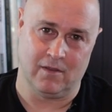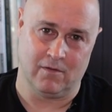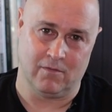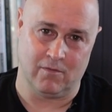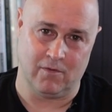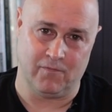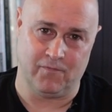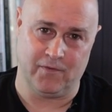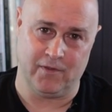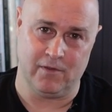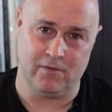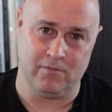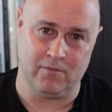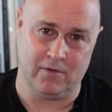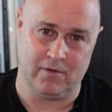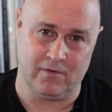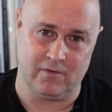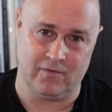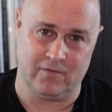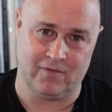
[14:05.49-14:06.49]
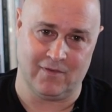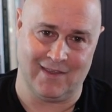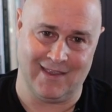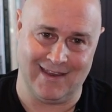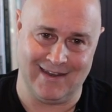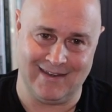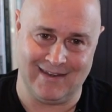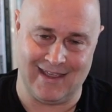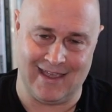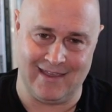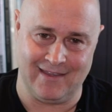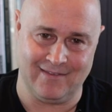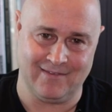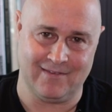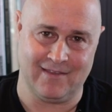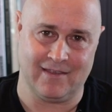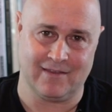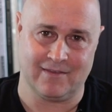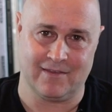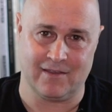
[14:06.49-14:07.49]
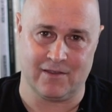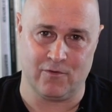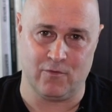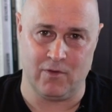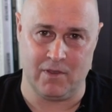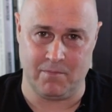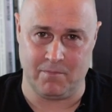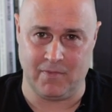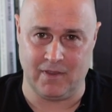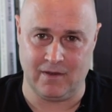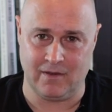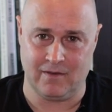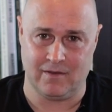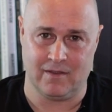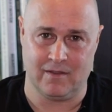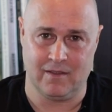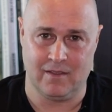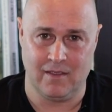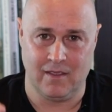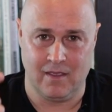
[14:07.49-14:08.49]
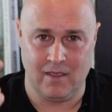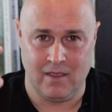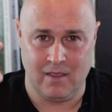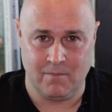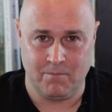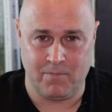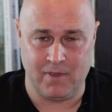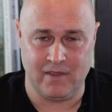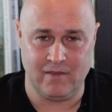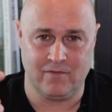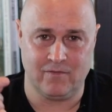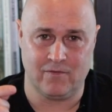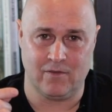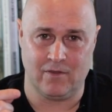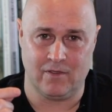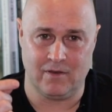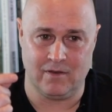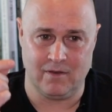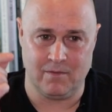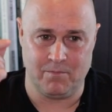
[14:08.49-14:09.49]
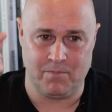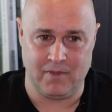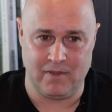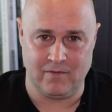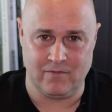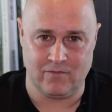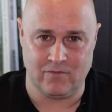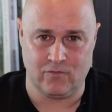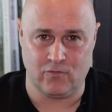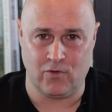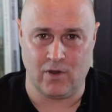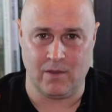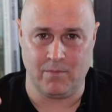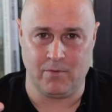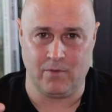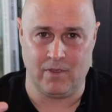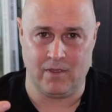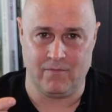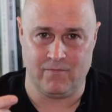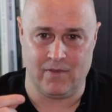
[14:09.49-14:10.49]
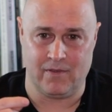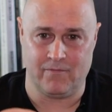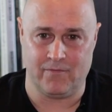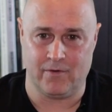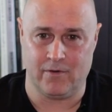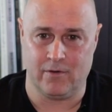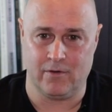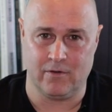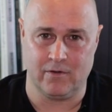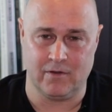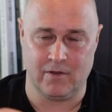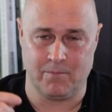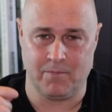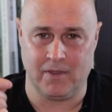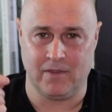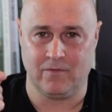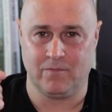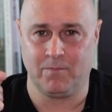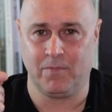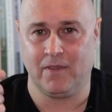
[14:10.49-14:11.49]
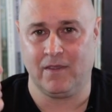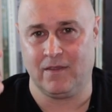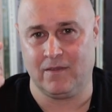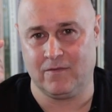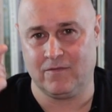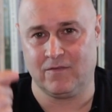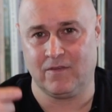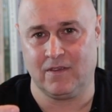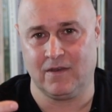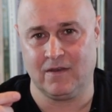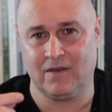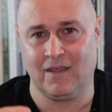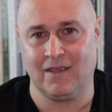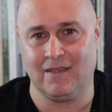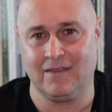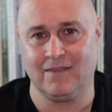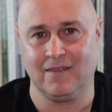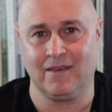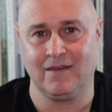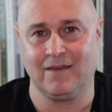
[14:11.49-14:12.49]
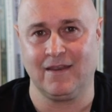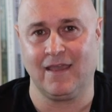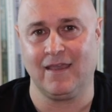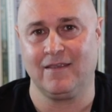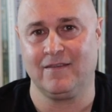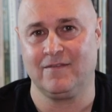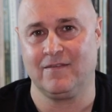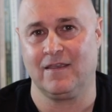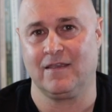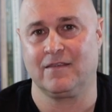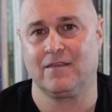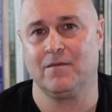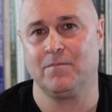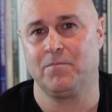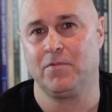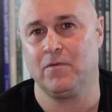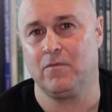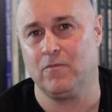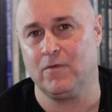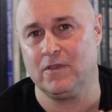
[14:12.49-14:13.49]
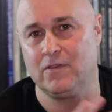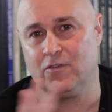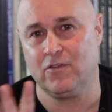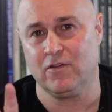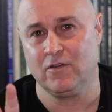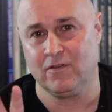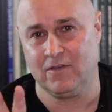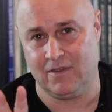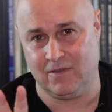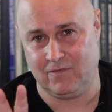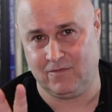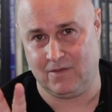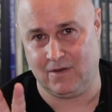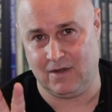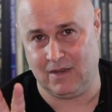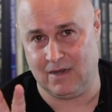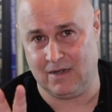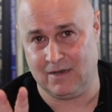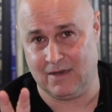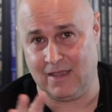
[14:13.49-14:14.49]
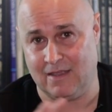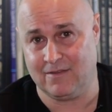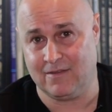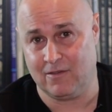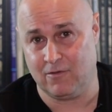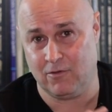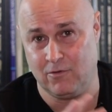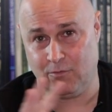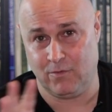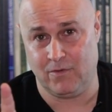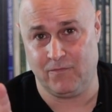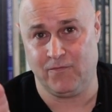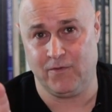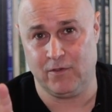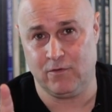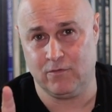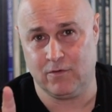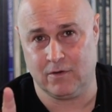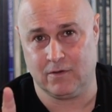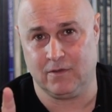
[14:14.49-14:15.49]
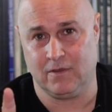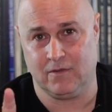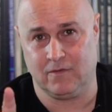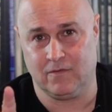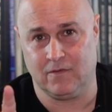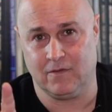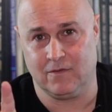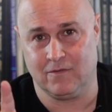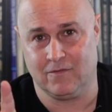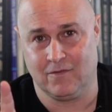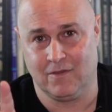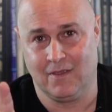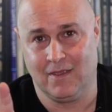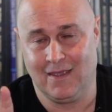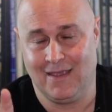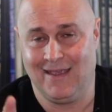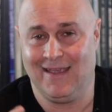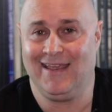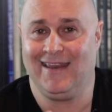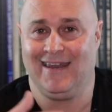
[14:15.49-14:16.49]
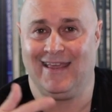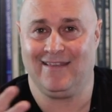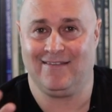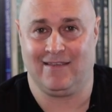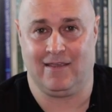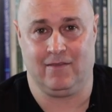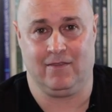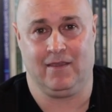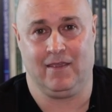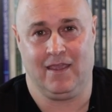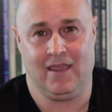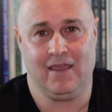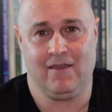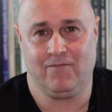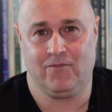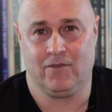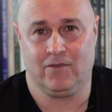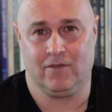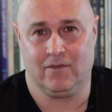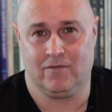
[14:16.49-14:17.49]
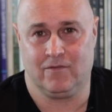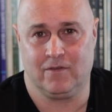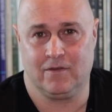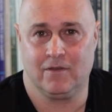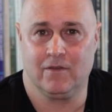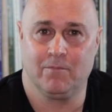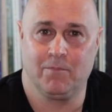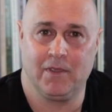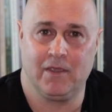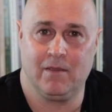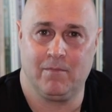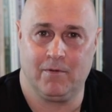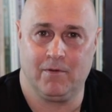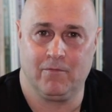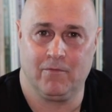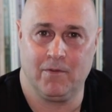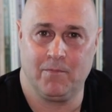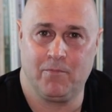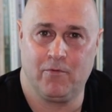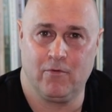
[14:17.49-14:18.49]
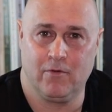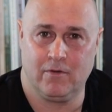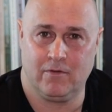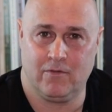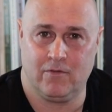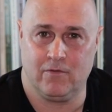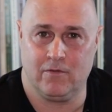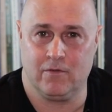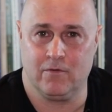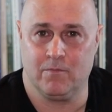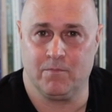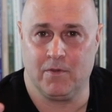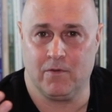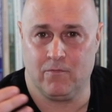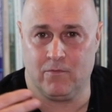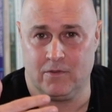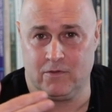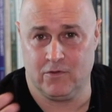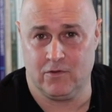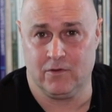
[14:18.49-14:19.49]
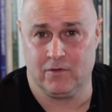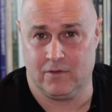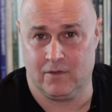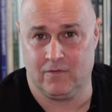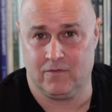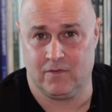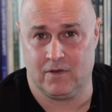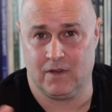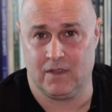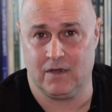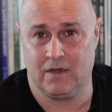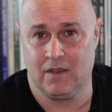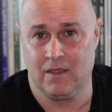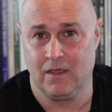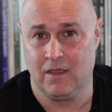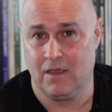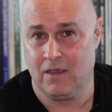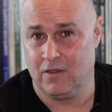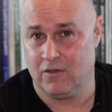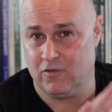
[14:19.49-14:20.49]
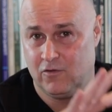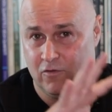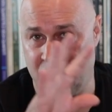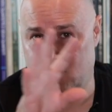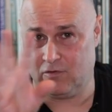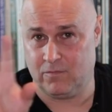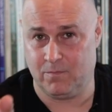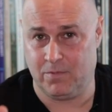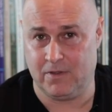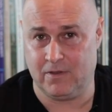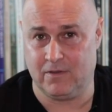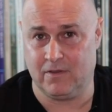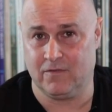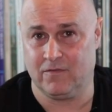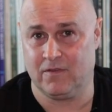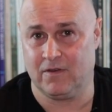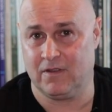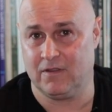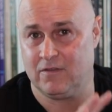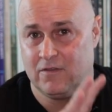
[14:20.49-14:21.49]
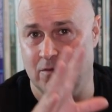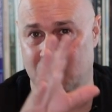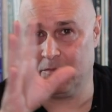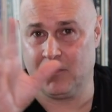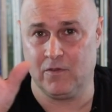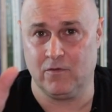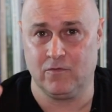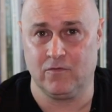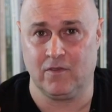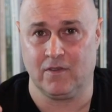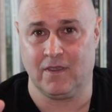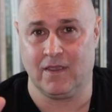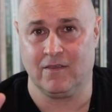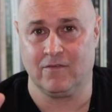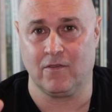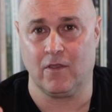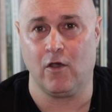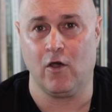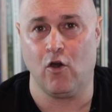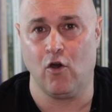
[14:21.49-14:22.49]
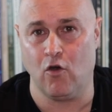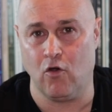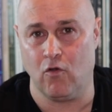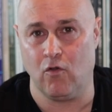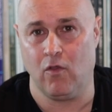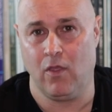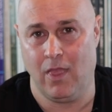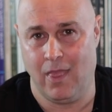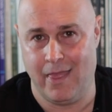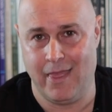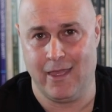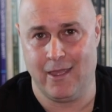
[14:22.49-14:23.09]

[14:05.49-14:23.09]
Reviewers dissect equipment based on the best treble I've ever heard, the best bass, and they dissect it. But when you're listening, that's how a reviewer listens, and that's how they have to listen to be able to report to you. But when you're listening, you should be listening to music as a whole.